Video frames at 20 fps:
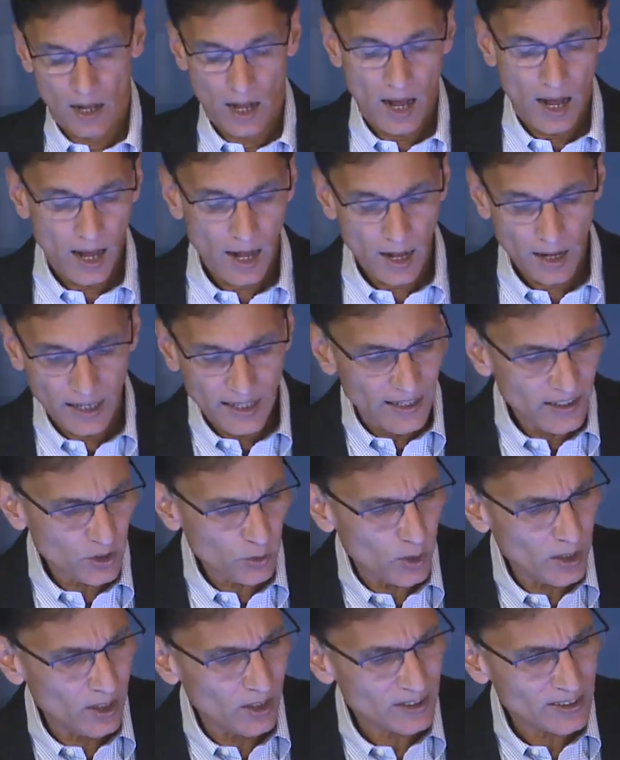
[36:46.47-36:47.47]
Uh, here's
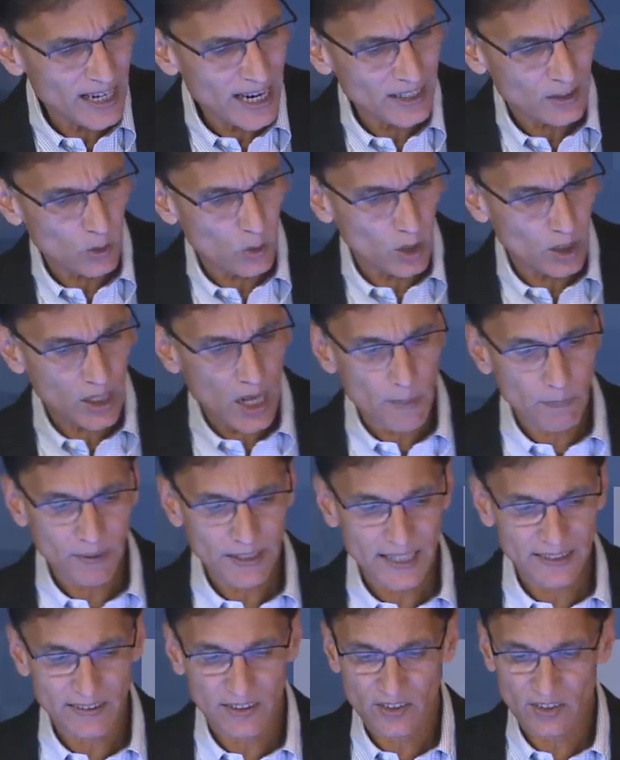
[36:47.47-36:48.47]
what it looks like. Don't want to
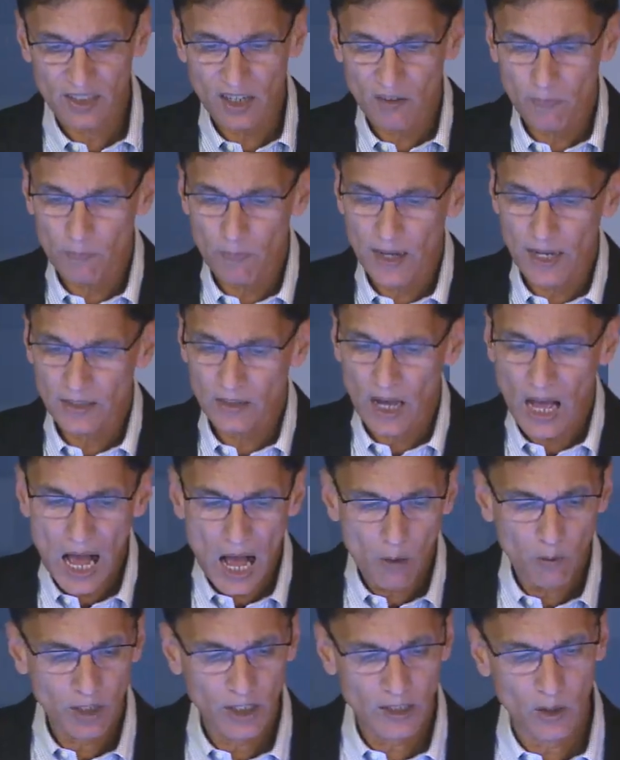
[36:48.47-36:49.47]
complicate this stuff, but
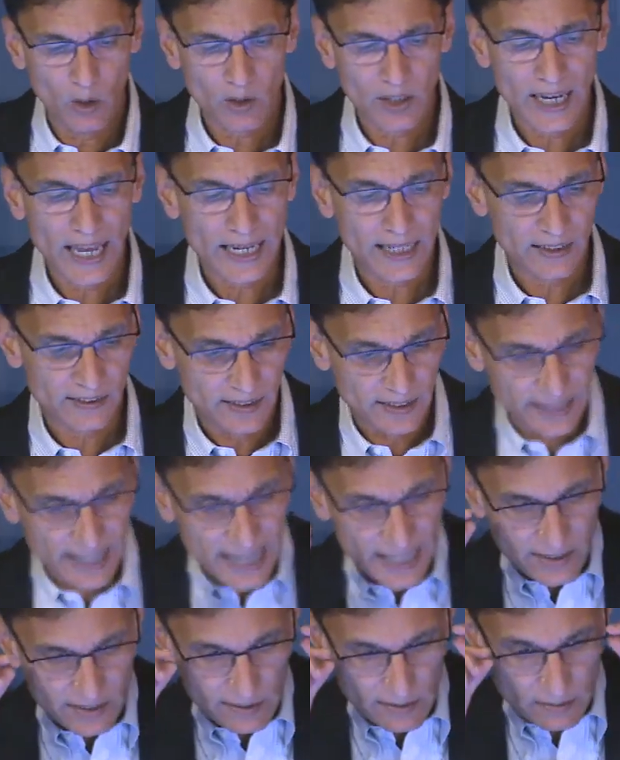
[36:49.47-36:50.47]
how would it look like a
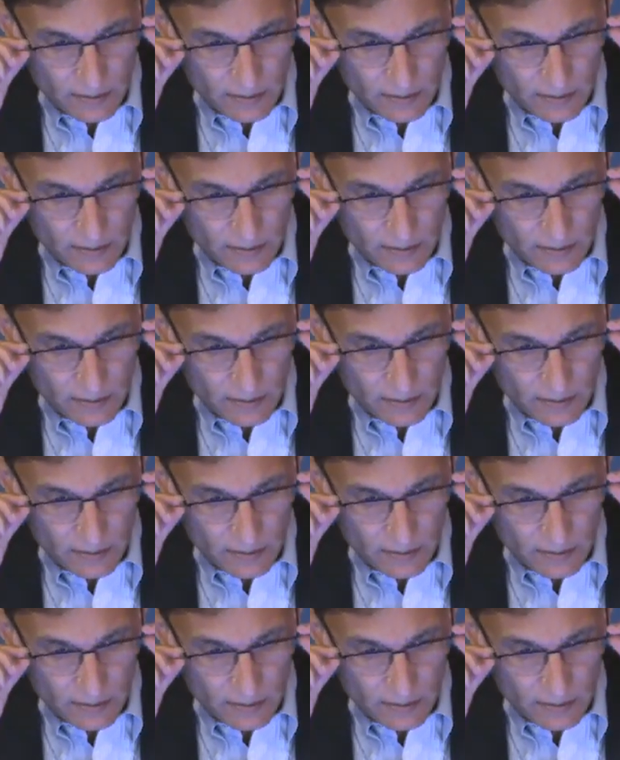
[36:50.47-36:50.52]
syngas